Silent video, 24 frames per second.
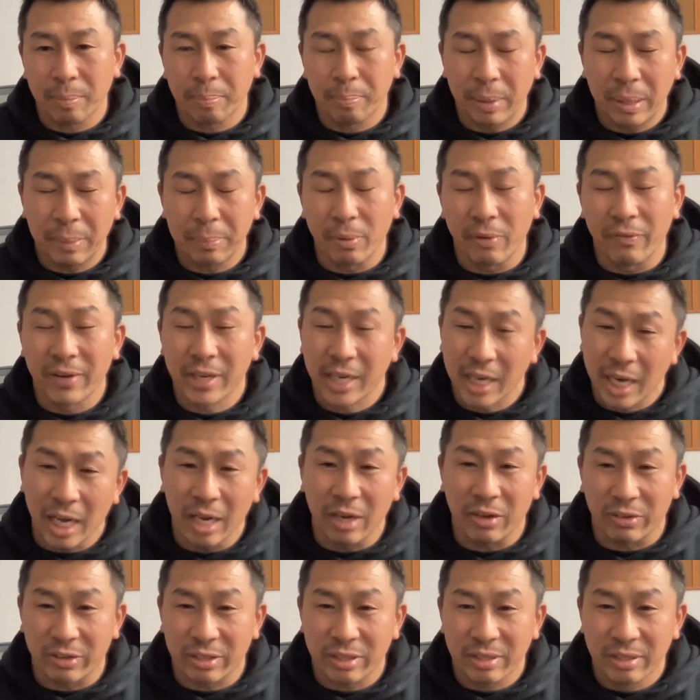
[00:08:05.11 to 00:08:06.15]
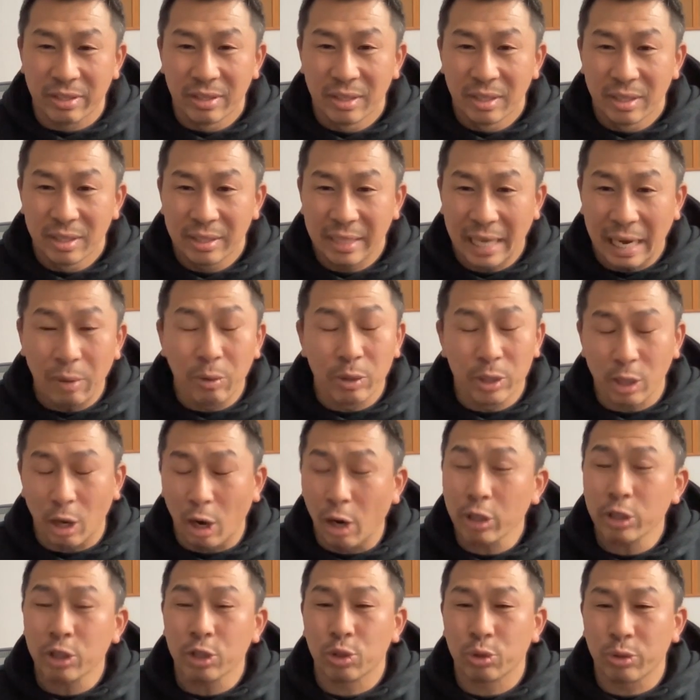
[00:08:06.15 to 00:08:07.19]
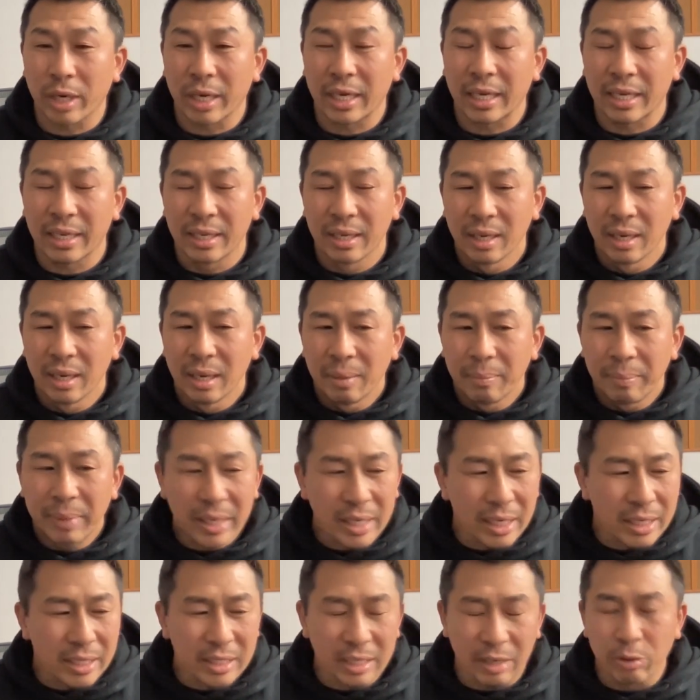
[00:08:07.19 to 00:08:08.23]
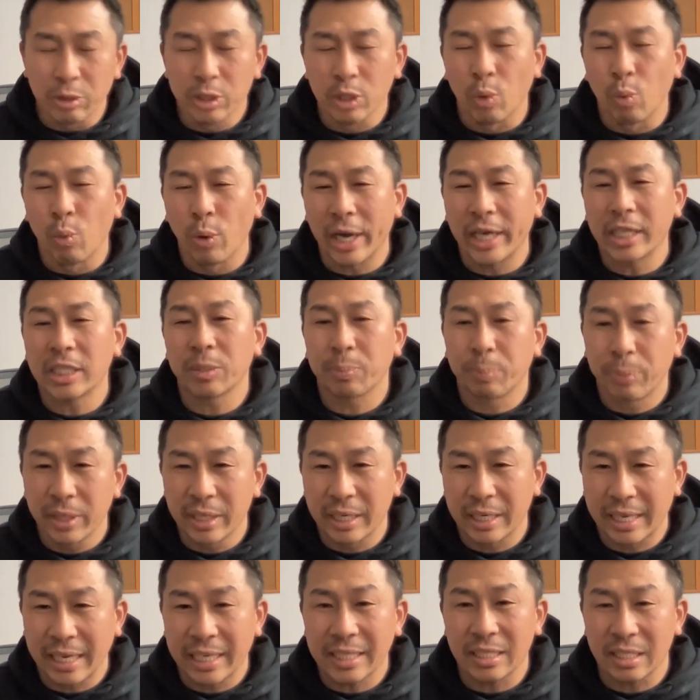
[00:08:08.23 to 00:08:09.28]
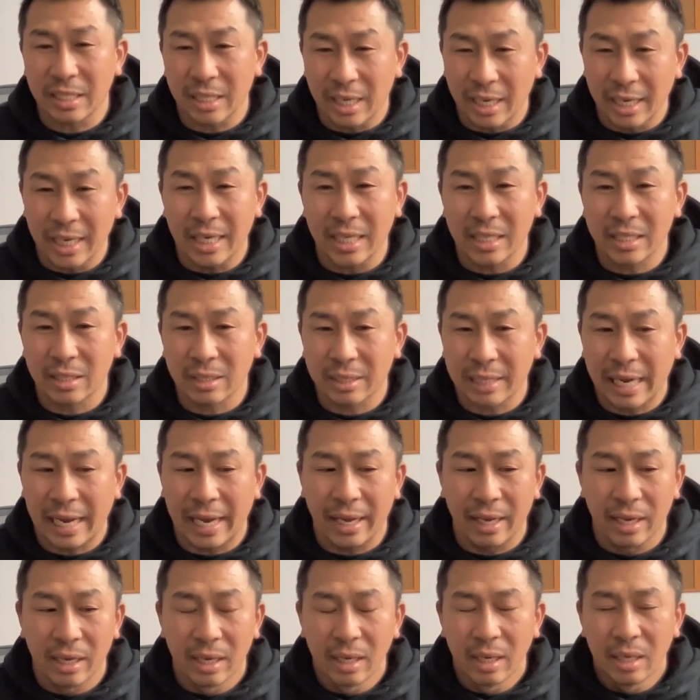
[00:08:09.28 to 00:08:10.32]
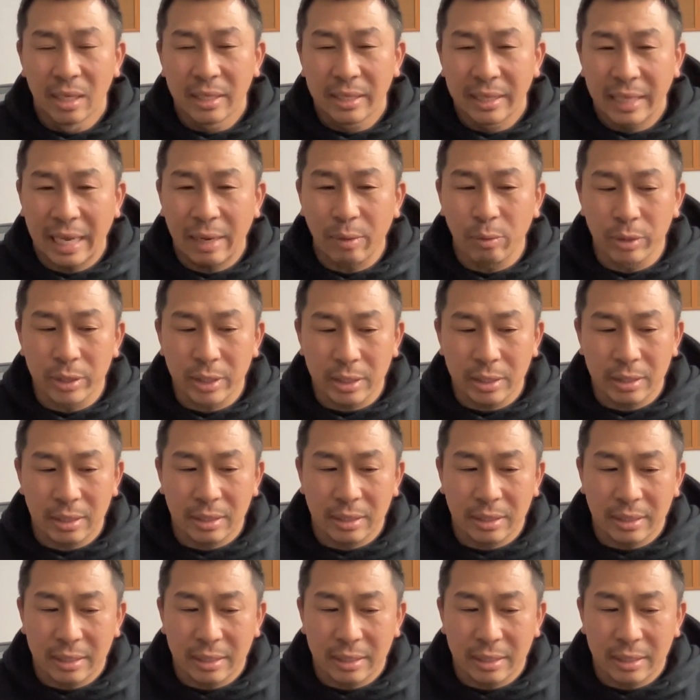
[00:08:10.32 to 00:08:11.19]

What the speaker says: people of colors that was also struggling because there was a wedge put against us that they was